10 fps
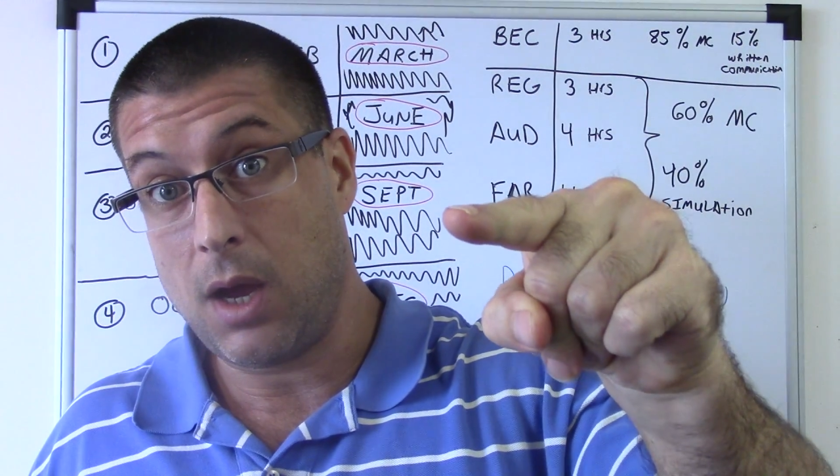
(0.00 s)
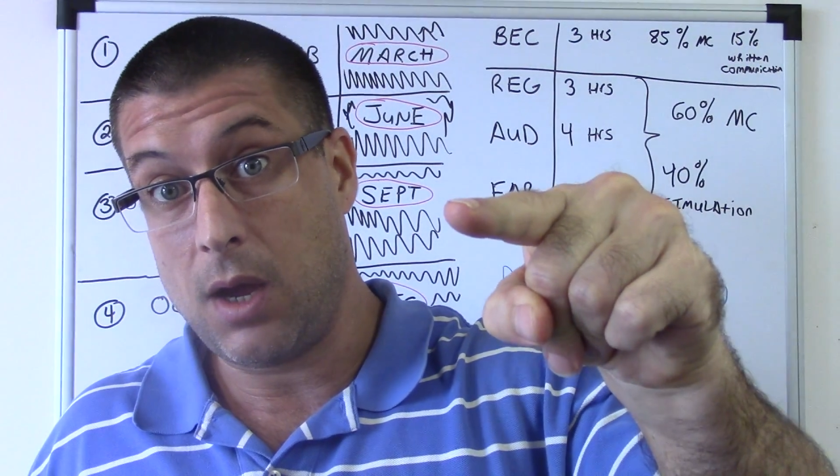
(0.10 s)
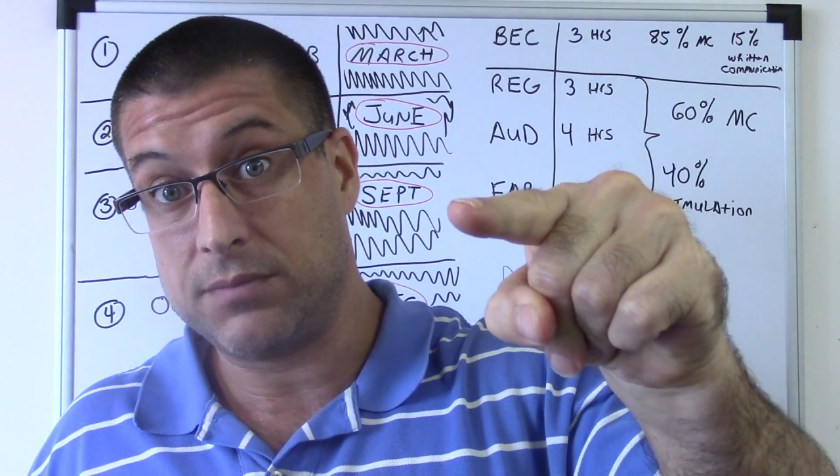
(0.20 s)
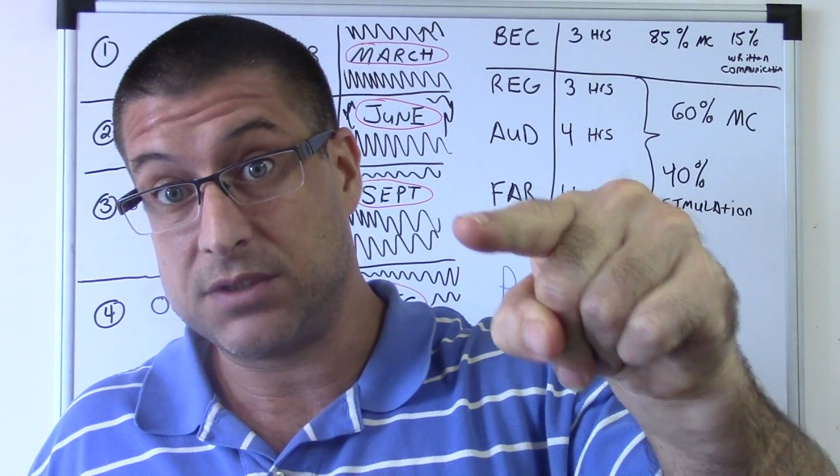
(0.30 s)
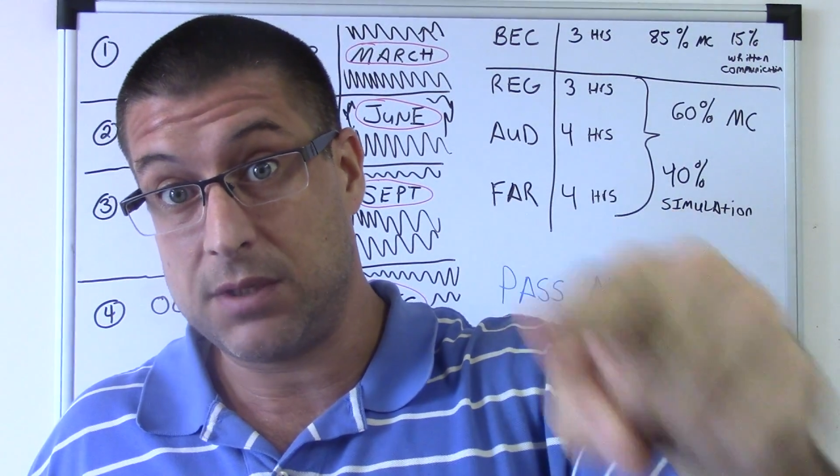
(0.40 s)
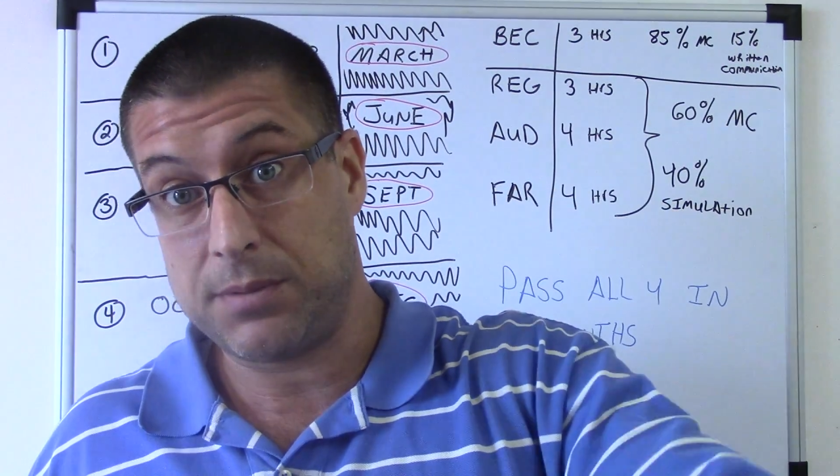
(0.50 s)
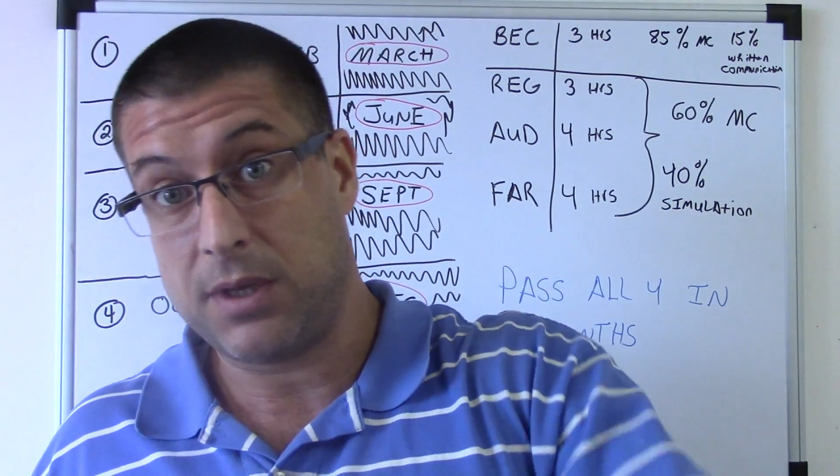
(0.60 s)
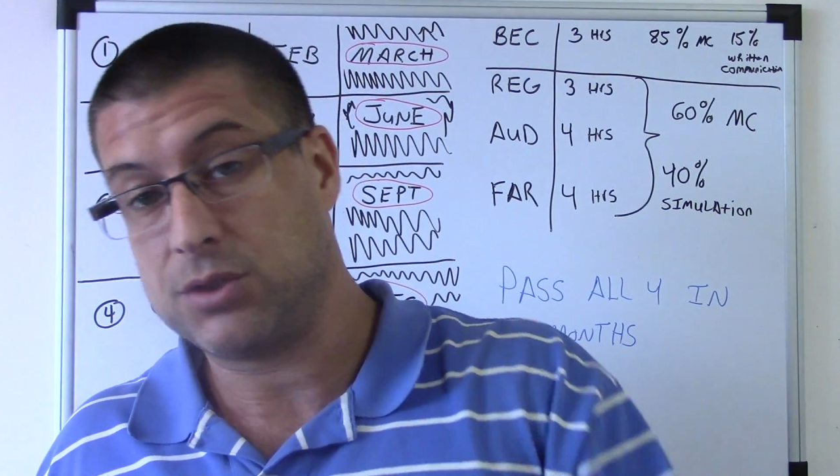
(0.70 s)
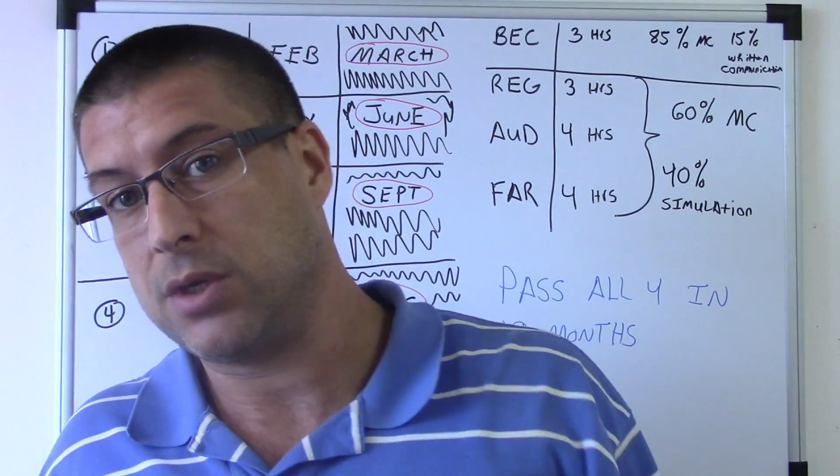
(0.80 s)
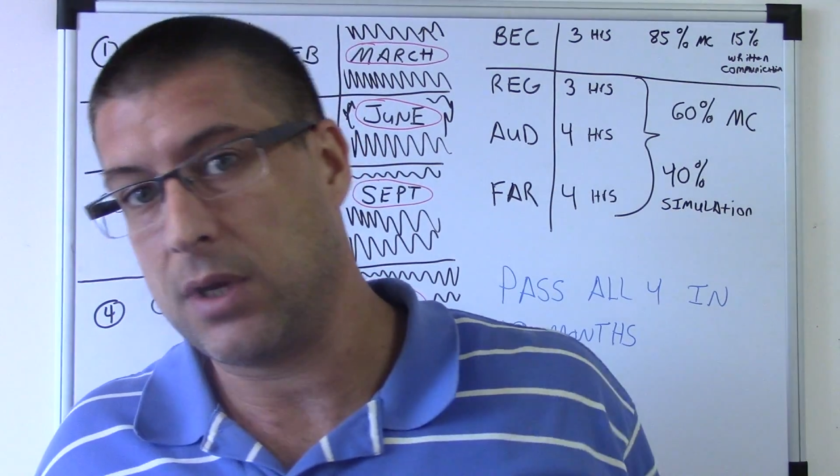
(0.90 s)
of
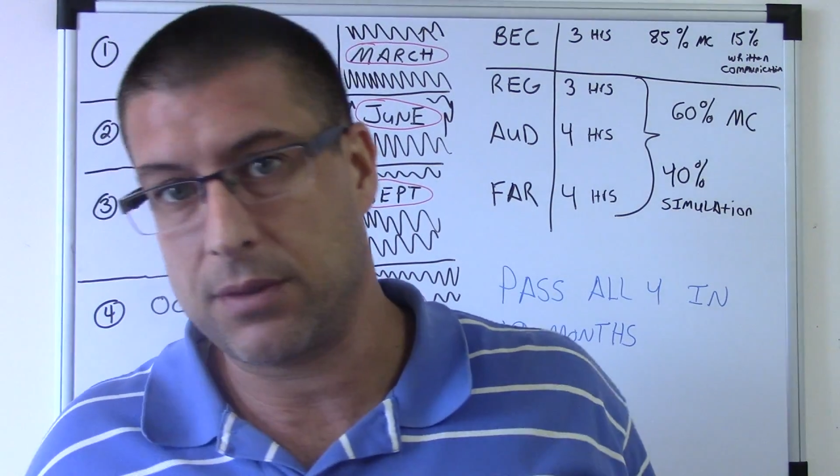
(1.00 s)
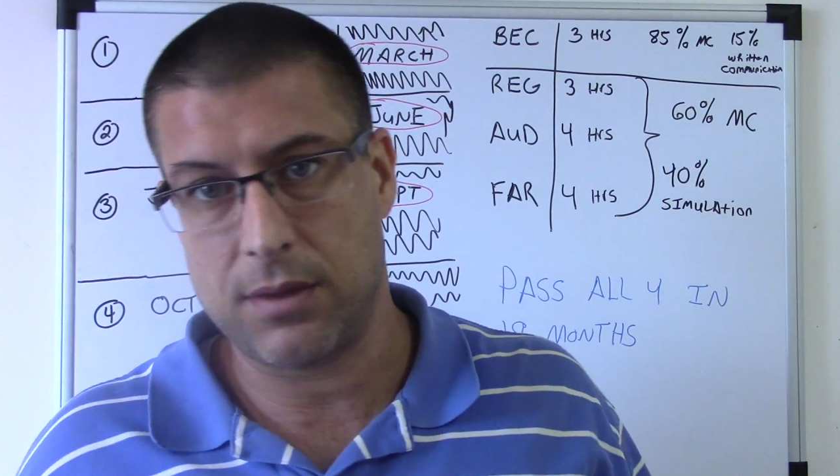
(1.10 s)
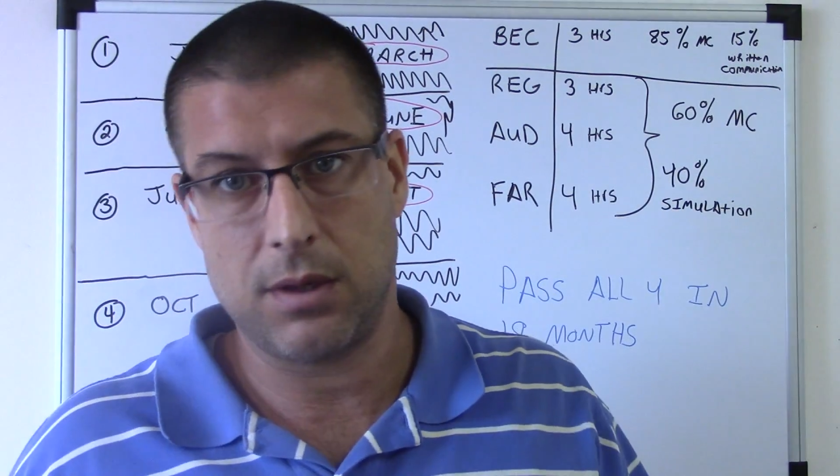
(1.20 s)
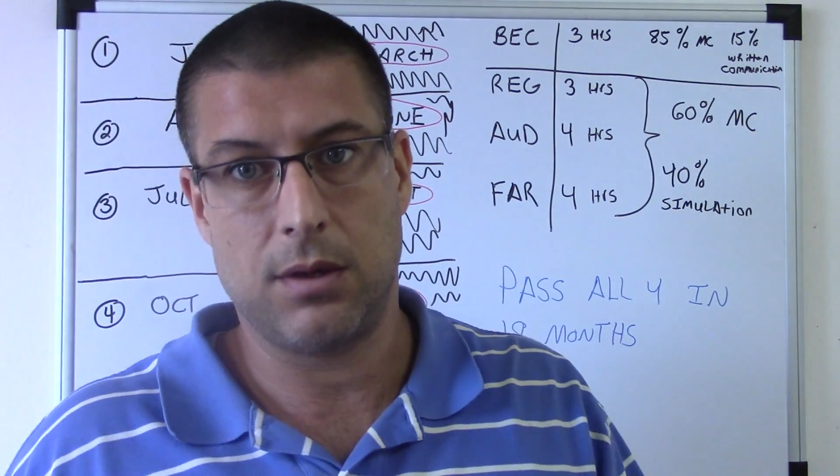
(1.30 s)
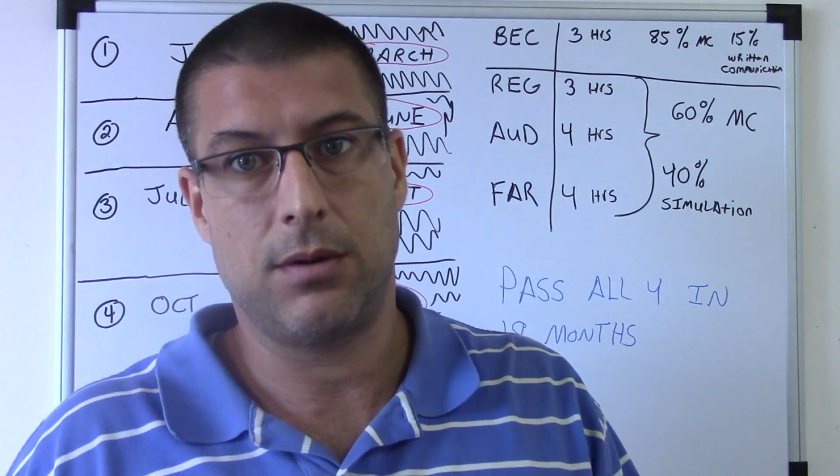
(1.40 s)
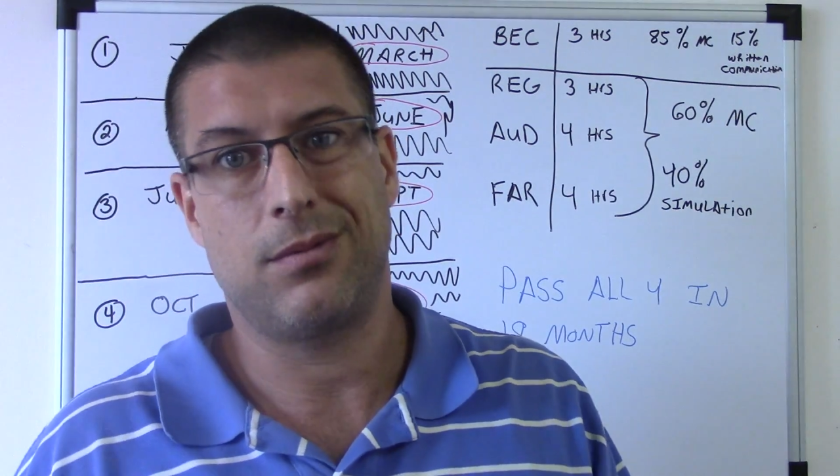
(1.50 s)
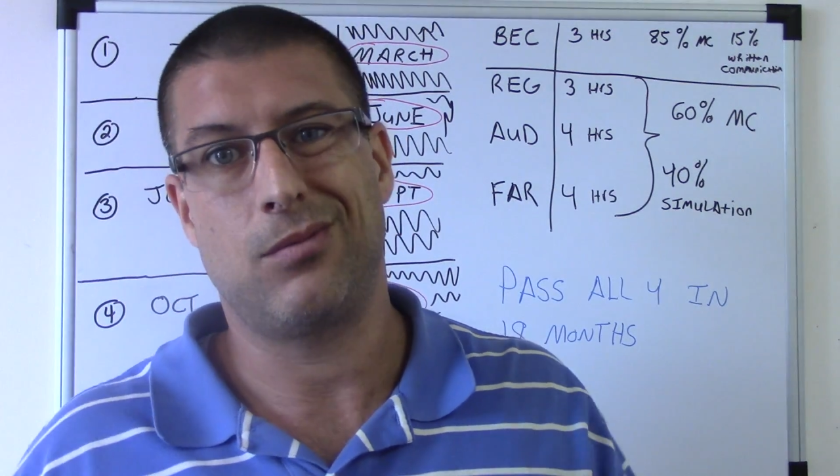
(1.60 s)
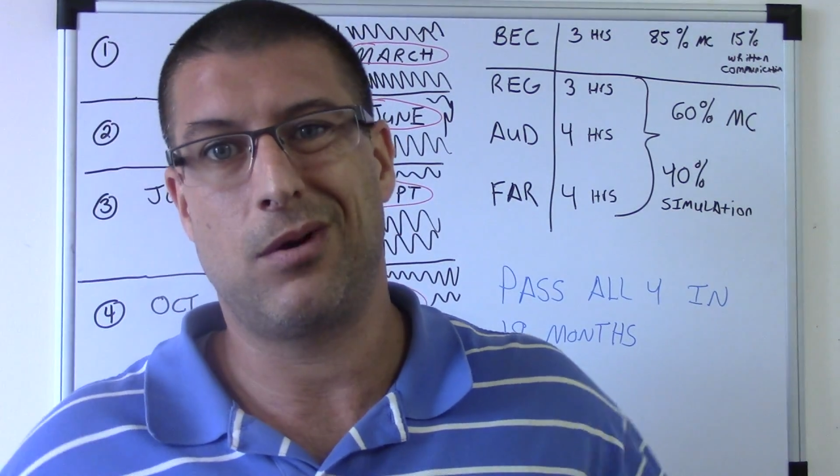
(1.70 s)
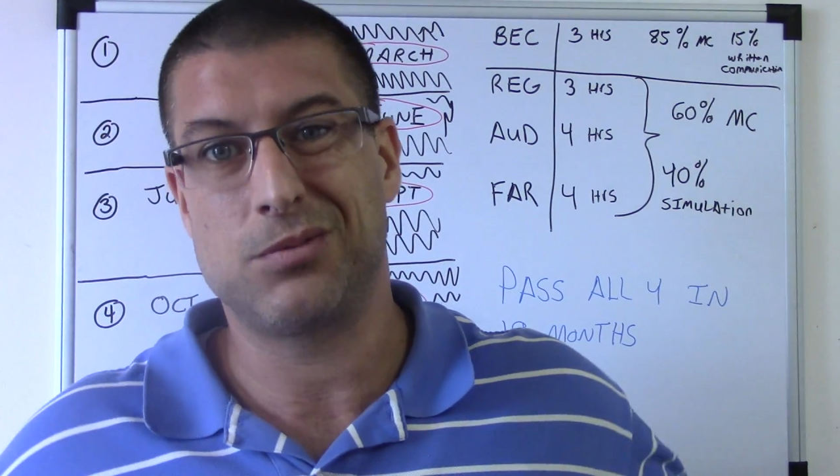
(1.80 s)
CPA strength. Well,